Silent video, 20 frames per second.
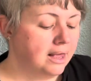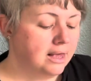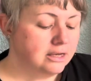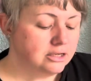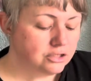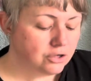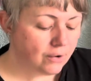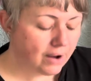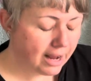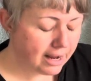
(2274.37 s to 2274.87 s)

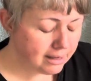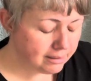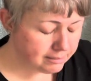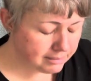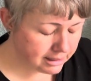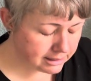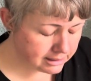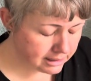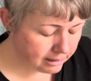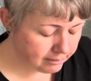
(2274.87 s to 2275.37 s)
So I'm
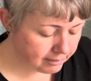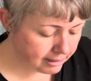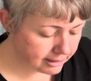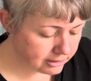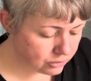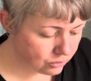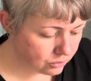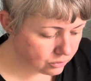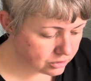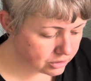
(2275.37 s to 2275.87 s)
knitting my
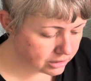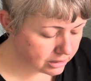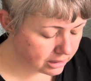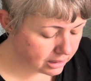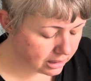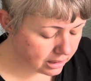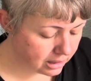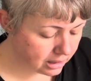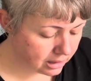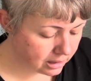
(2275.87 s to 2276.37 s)
daughter
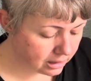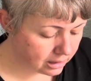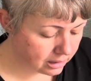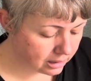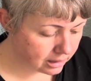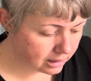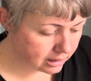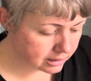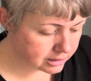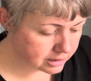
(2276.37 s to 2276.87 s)

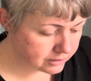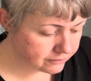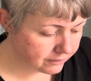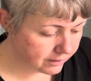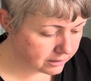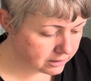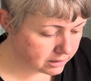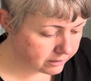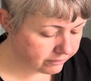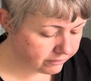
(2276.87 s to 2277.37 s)
a
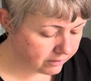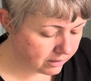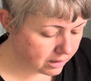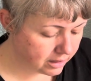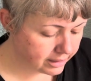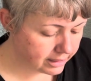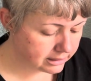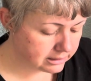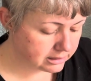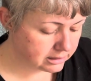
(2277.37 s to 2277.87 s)
Zwarte
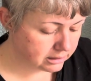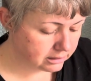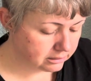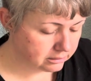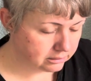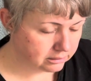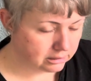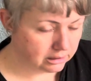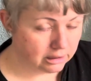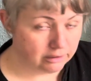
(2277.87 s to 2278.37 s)
Varet,
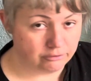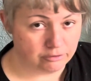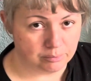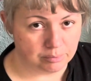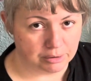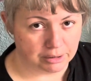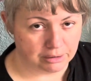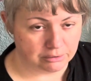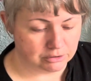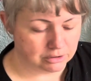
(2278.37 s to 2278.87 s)
if you
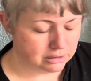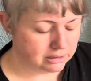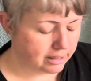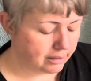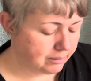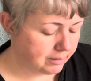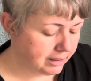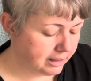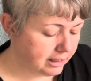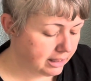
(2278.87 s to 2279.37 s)
pronounce it that
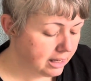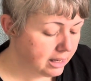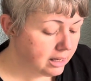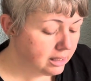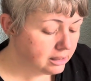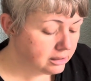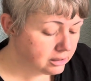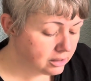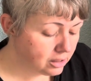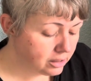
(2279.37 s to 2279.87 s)
way,
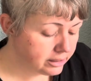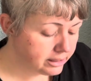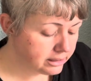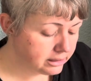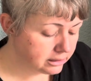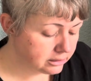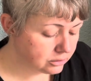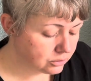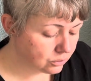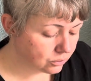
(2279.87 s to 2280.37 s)

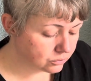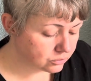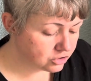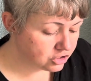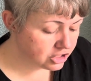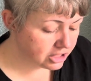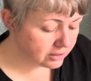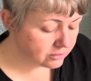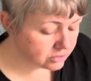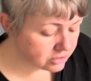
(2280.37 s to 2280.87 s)
cardigan called
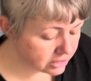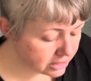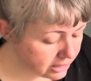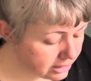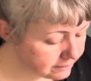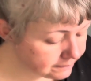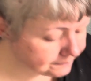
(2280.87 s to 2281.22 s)
Chelsea.